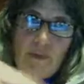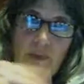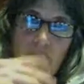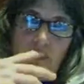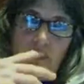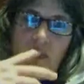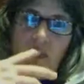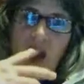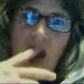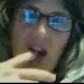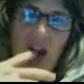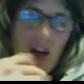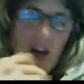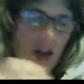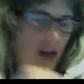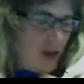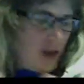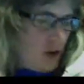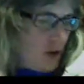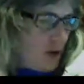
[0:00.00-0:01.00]

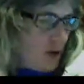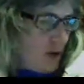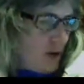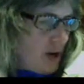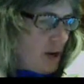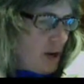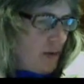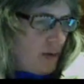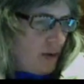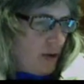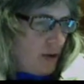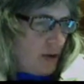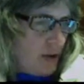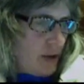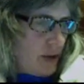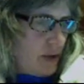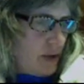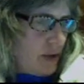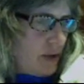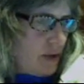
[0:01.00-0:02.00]
manage your
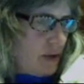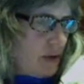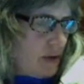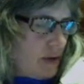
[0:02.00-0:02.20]
numbers,